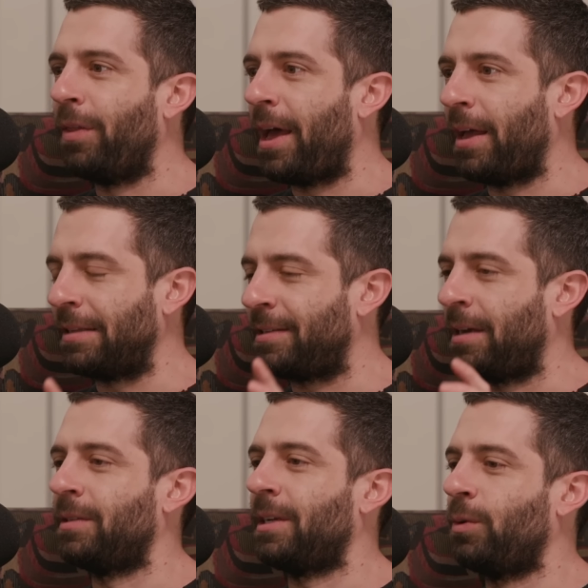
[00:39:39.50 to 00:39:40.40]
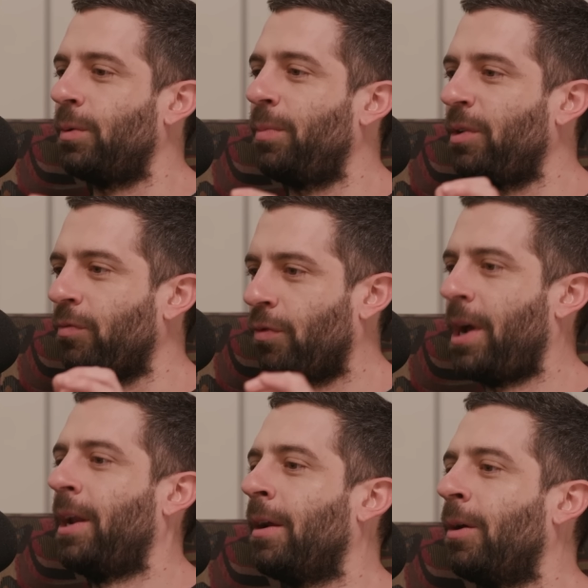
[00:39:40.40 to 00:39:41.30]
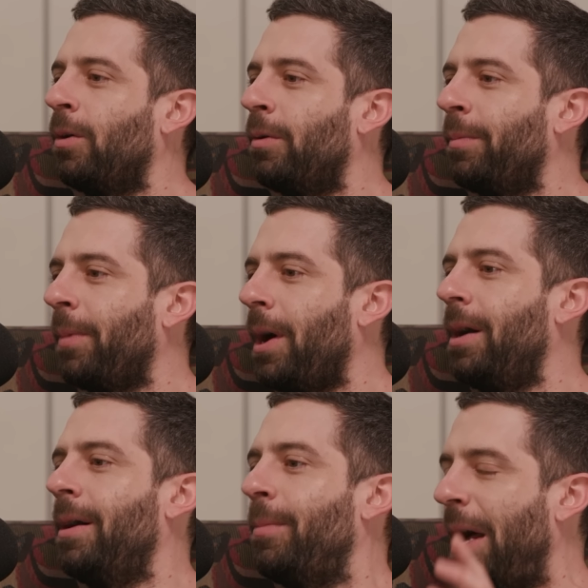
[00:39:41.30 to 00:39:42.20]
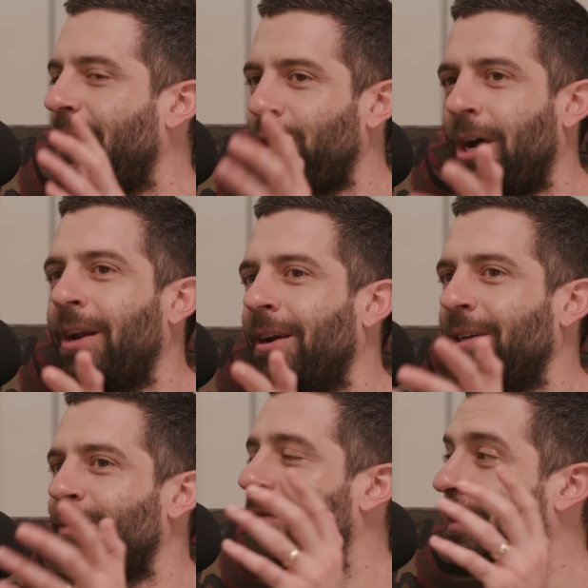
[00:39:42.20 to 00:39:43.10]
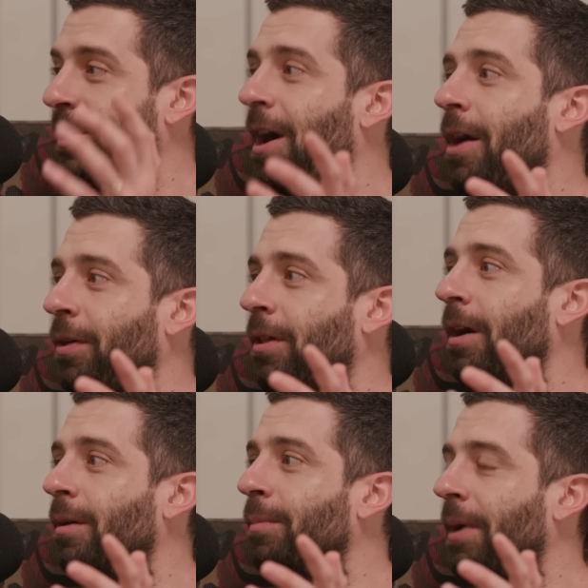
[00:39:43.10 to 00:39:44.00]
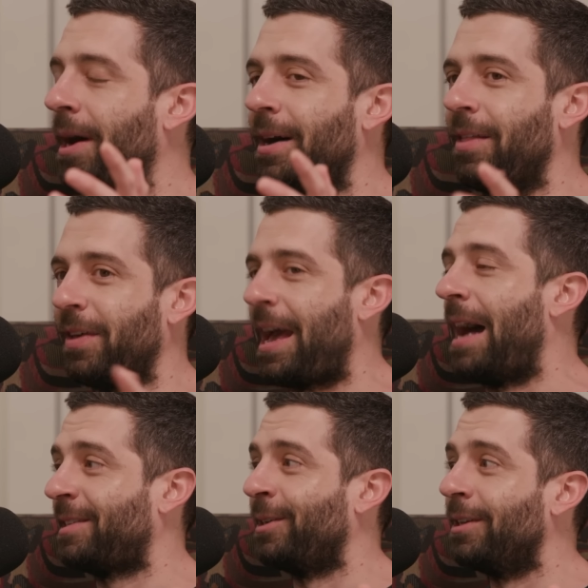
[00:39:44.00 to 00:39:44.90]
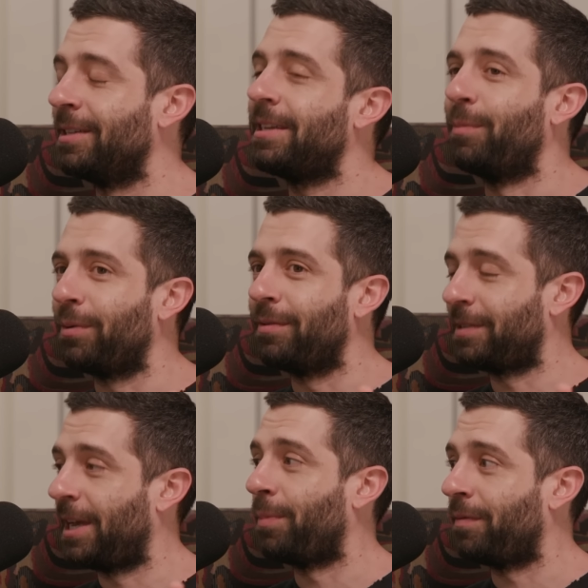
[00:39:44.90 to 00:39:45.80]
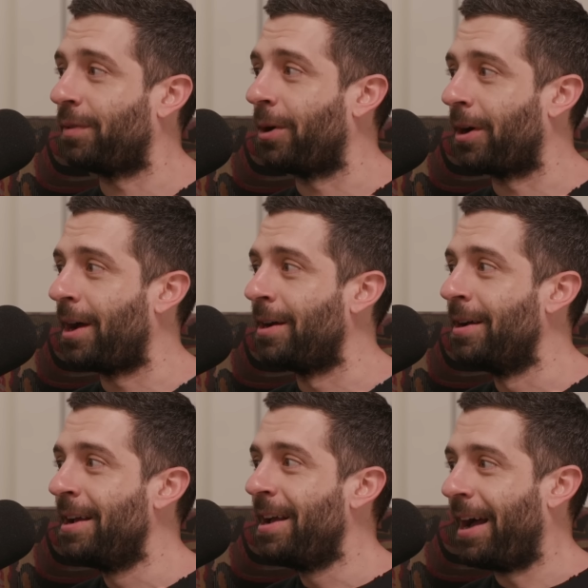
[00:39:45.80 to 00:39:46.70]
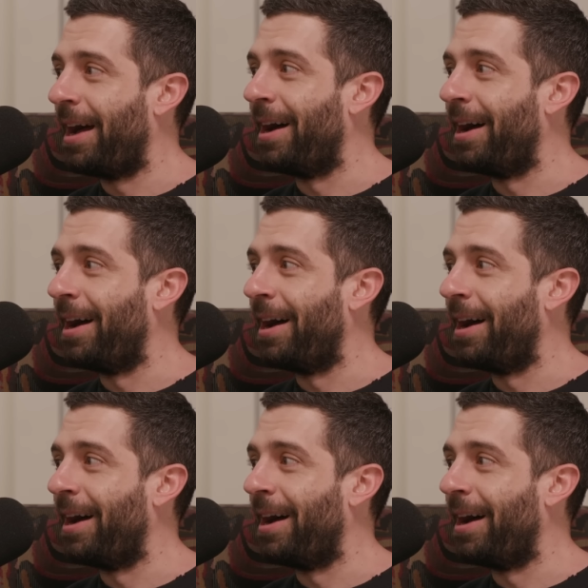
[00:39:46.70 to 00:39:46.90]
that sounds like it would be right at home um, at Jon and I's favorite goth club, uh, the Castle in Tampa, Tampa, Florida. No um, way.